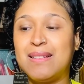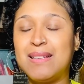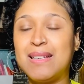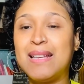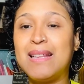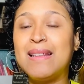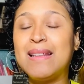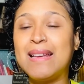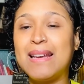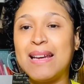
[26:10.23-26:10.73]

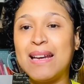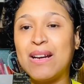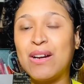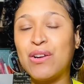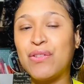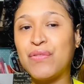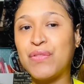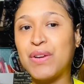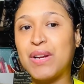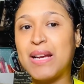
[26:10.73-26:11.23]
in the
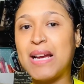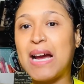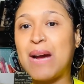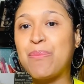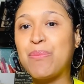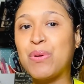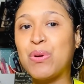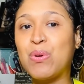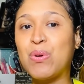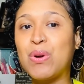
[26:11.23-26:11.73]
air for
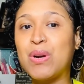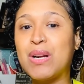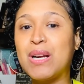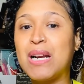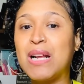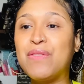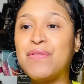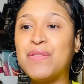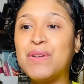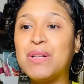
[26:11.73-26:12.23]
Capricorn,
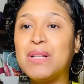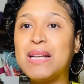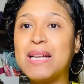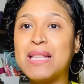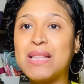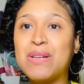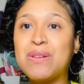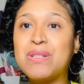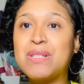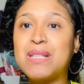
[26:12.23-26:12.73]
and I feel
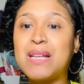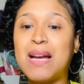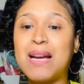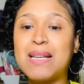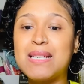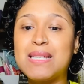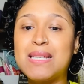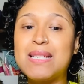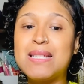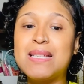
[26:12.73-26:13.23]
like there's
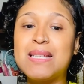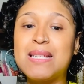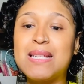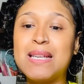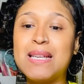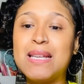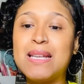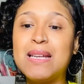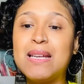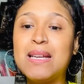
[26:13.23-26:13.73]

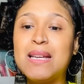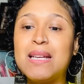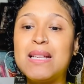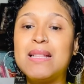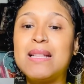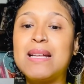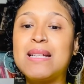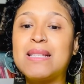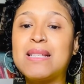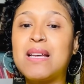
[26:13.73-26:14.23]
toxicity
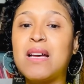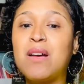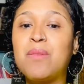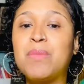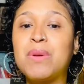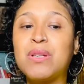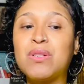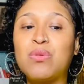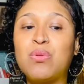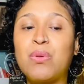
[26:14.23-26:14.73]
that's
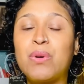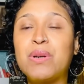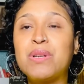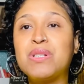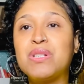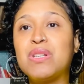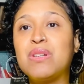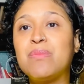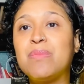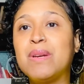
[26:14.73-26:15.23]
coming
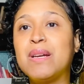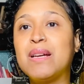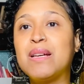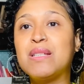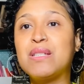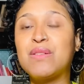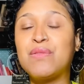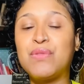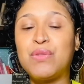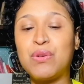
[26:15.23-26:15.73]
towards you
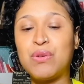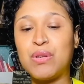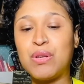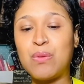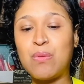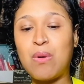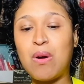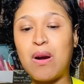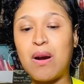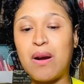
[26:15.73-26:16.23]
because of who
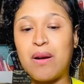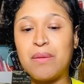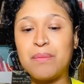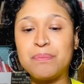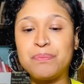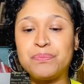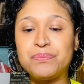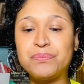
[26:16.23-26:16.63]
you are.